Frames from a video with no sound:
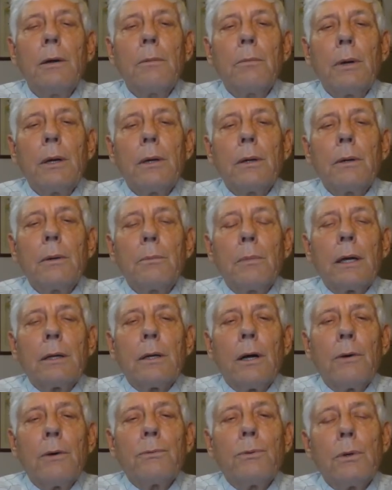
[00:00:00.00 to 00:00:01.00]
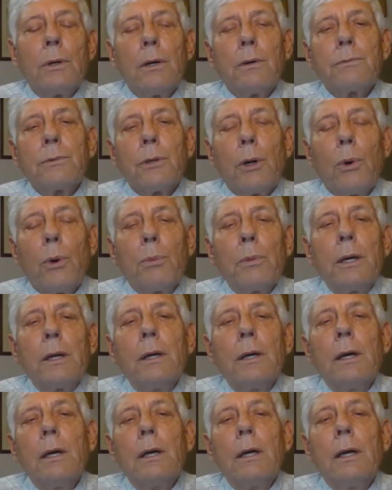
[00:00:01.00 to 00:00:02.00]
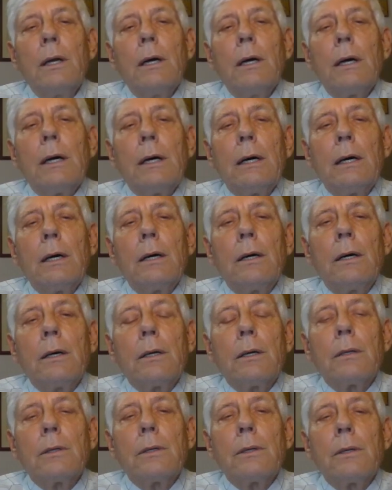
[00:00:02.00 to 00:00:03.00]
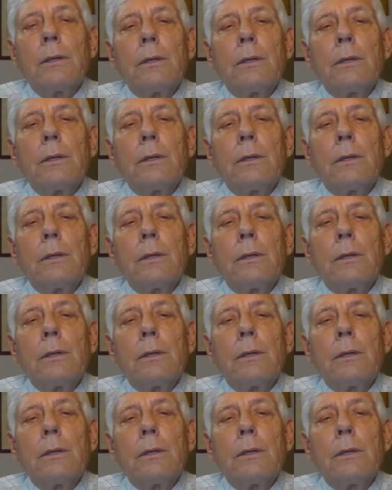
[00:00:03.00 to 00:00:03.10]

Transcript: man of Naomi, that